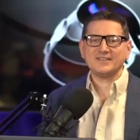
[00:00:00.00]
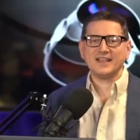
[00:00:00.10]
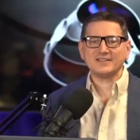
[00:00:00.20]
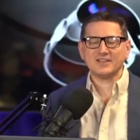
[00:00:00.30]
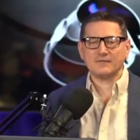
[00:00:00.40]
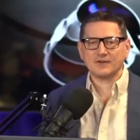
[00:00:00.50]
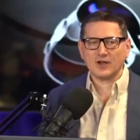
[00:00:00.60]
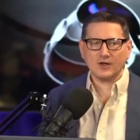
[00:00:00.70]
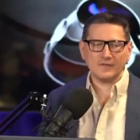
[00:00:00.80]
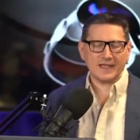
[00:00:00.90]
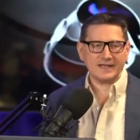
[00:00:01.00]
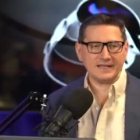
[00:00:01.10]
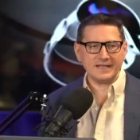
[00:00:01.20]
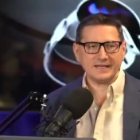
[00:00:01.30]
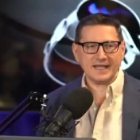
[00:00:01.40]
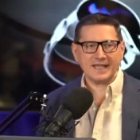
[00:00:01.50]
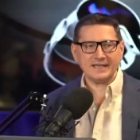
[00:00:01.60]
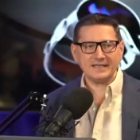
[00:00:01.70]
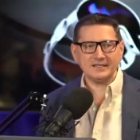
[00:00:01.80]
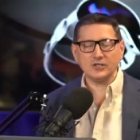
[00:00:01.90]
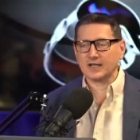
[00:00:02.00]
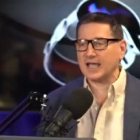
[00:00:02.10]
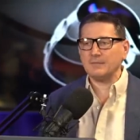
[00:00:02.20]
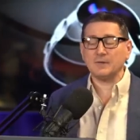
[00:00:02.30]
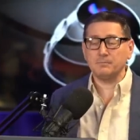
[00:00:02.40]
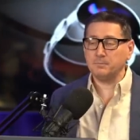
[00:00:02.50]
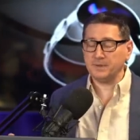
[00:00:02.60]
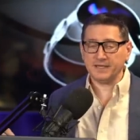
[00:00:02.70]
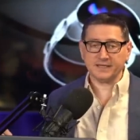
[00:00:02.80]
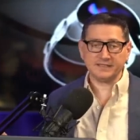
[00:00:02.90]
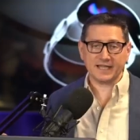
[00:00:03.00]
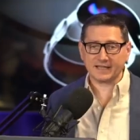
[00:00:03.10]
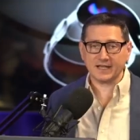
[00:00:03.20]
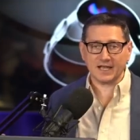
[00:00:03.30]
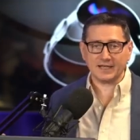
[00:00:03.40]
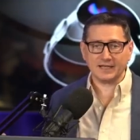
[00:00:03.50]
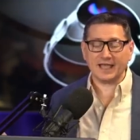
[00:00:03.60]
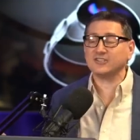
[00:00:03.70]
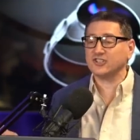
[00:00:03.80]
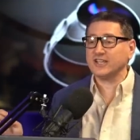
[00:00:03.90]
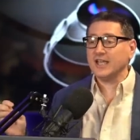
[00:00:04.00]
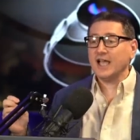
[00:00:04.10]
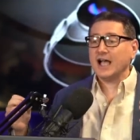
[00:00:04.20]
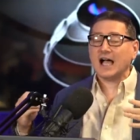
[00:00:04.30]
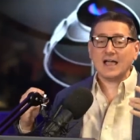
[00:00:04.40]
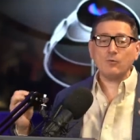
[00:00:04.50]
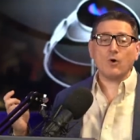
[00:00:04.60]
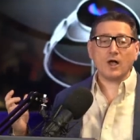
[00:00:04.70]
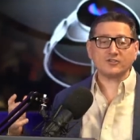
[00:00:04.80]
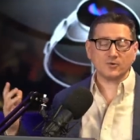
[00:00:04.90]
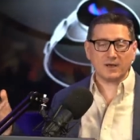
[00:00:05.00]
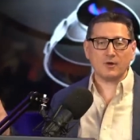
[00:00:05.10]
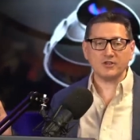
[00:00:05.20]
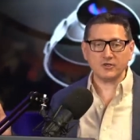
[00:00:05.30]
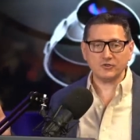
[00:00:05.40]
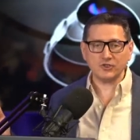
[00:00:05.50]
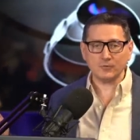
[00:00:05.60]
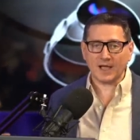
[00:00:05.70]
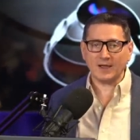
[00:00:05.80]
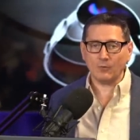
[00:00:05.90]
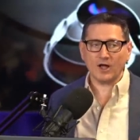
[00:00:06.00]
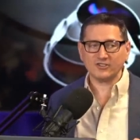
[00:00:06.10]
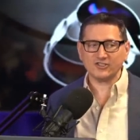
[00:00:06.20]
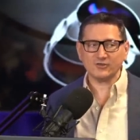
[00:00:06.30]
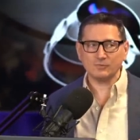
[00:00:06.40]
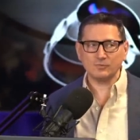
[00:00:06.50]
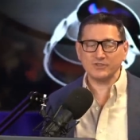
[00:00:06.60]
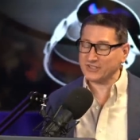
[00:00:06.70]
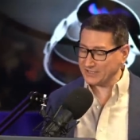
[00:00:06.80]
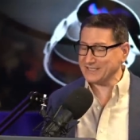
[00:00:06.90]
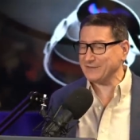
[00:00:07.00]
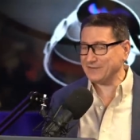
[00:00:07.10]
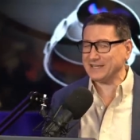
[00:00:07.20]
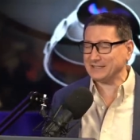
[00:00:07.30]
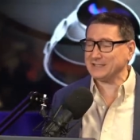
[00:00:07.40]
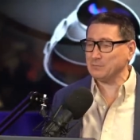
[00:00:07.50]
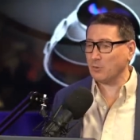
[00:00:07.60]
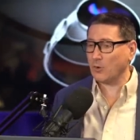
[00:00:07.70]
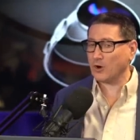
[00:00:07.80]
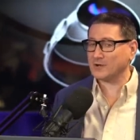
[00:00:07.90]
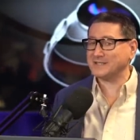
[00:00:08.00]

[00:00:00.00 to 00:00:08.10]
thanks a lot for calling that in. And look, I'm a big tech guy. Actually, when I'm on YouTube, I watch significantly more